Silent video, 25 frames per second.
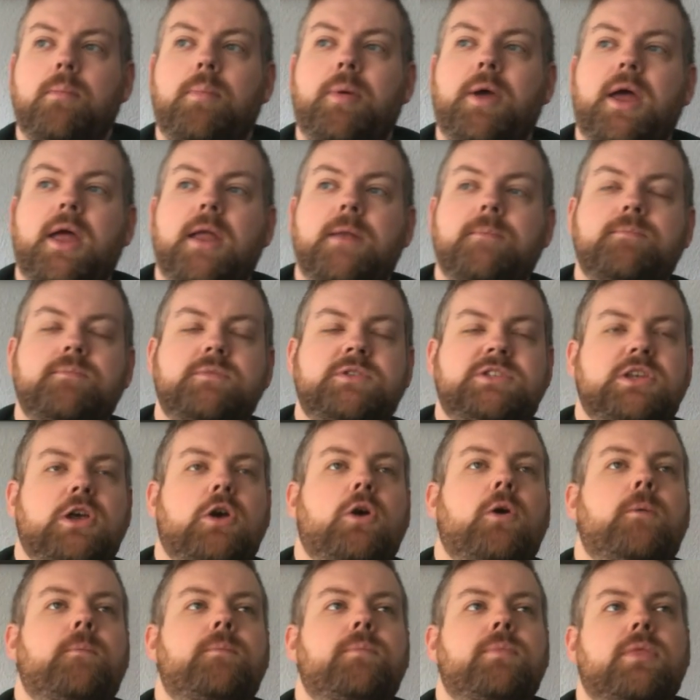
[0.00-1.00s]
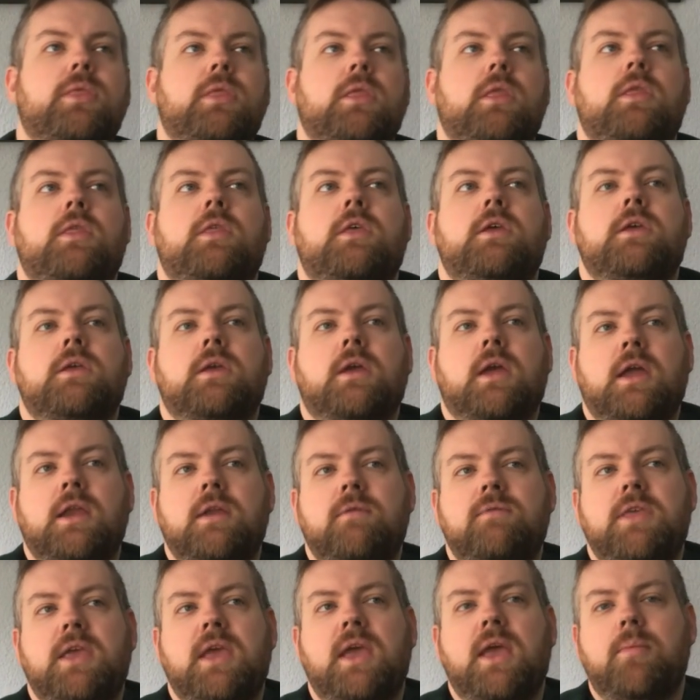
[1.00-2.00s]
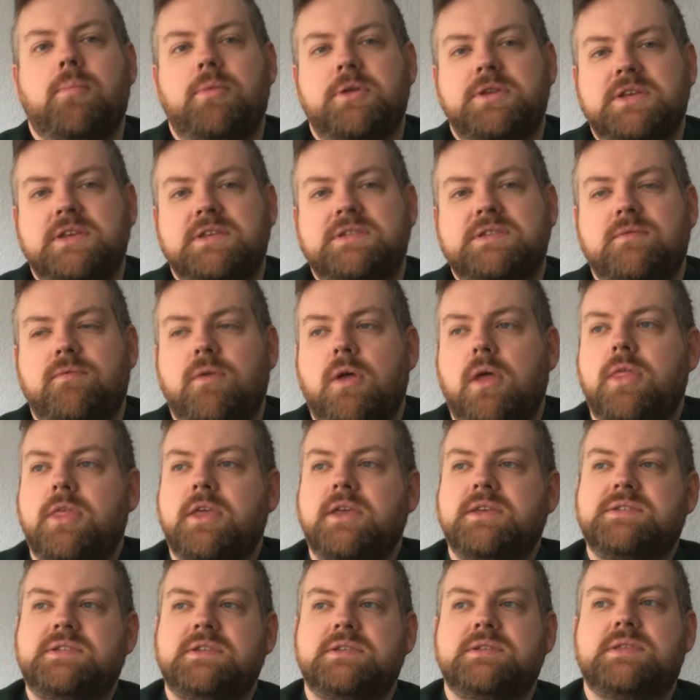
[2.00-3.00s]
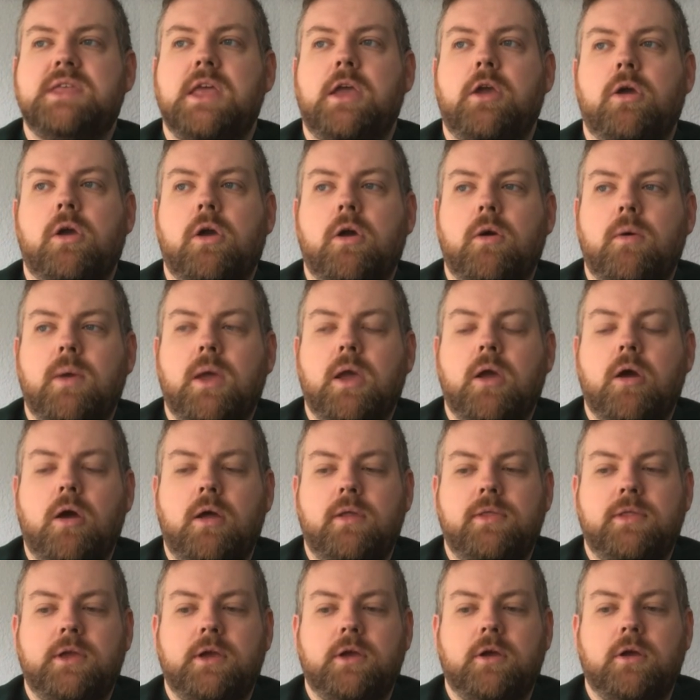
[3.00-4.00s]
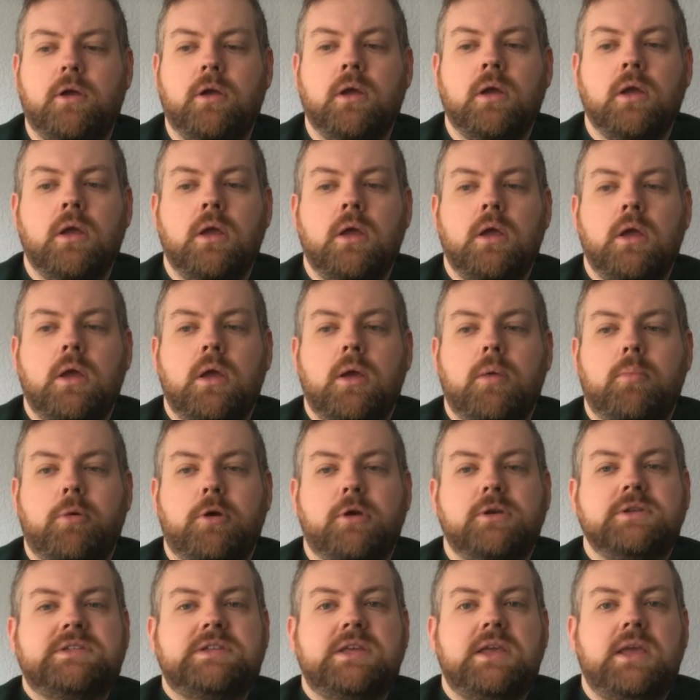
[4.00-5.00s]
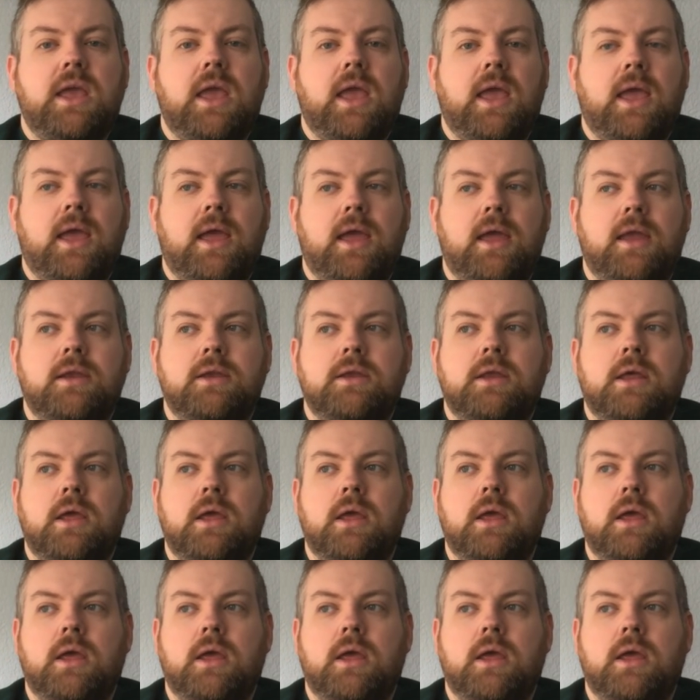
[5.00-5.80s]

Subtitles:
But so the kind of the impetus of all this is they are going on Percy and